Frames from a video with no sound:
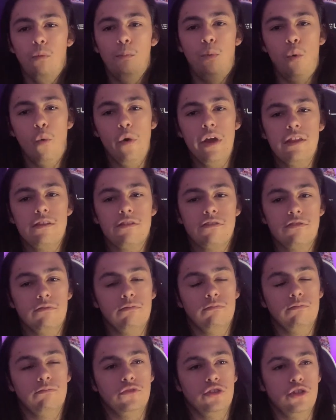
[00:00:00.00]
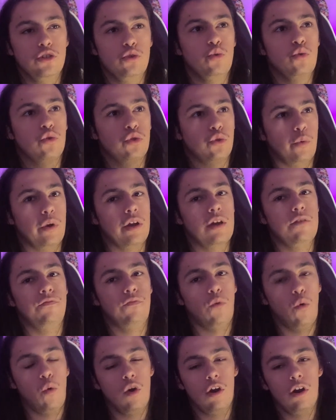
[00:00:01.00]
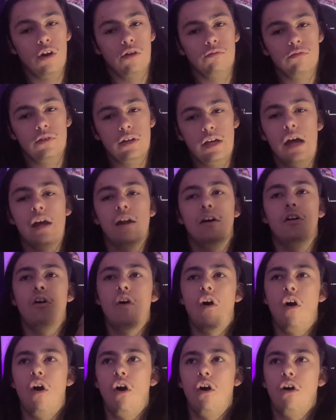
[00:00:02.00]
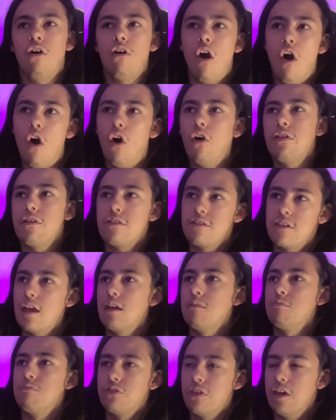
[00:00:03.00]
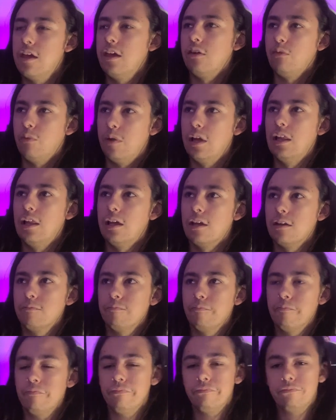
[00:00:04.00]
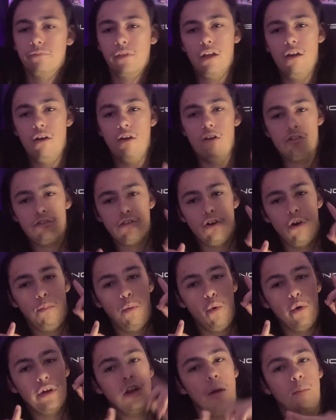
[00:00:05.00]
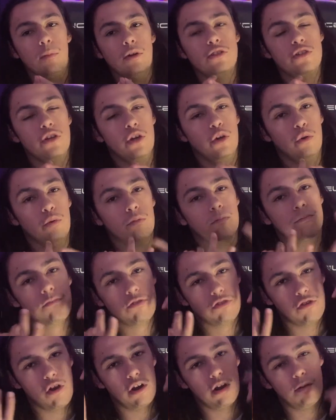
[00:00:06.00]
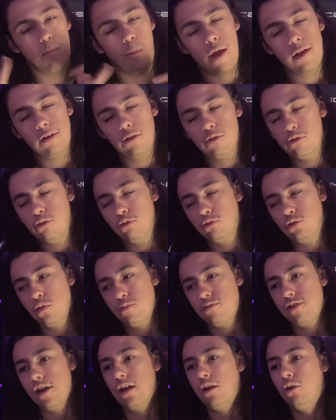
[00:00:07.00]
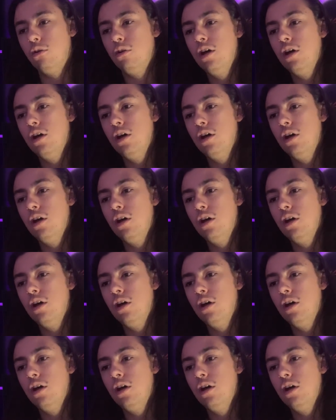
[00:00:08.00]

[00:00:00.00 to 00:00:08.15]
points 2, 3, 4 kind of are all the same thing, really. So point number 2, started a brand new YouTube channel.